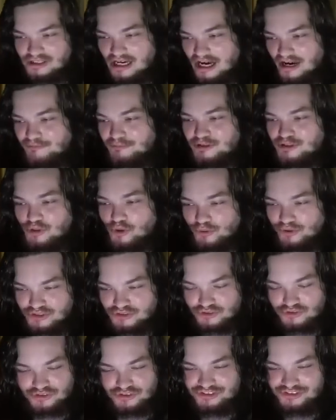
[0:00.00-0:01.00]
I've been told
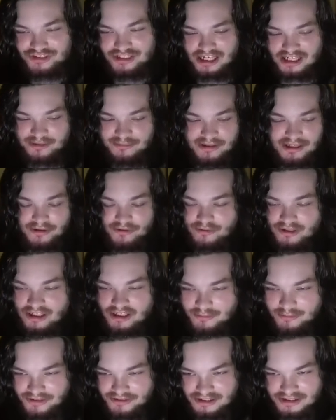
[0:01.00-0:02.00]
he's good stock, but I don't care
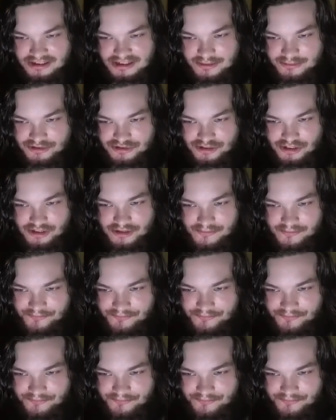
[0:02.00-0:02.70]
about that type of shit.